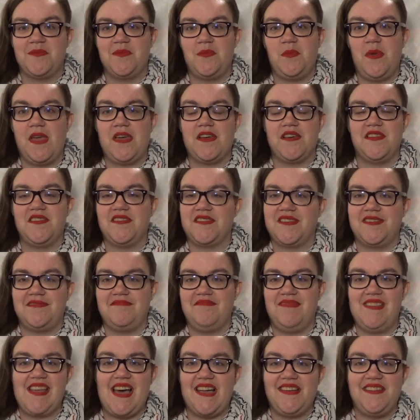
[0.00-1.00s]
Because
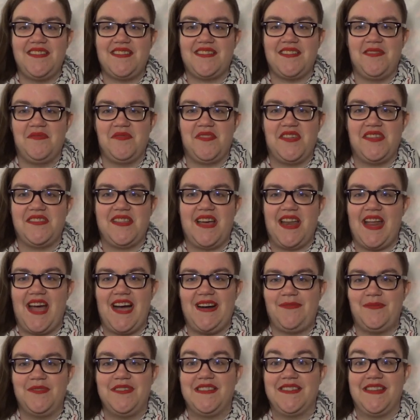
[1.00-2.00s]
that is something that
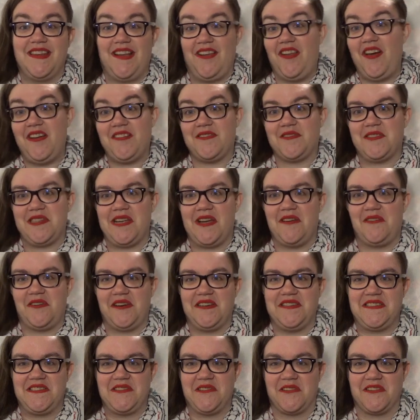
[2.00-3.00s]
happens in a lot of sci-fi
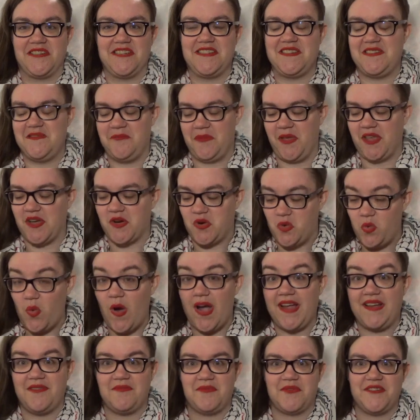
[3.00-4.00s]
stories, to be
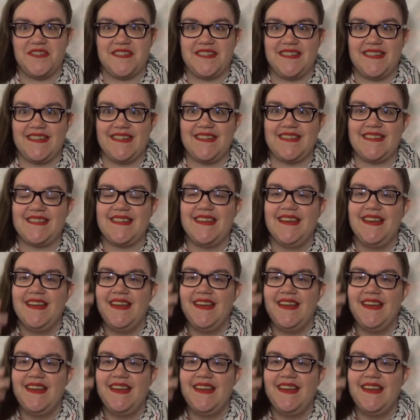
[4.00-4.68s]
quite precise.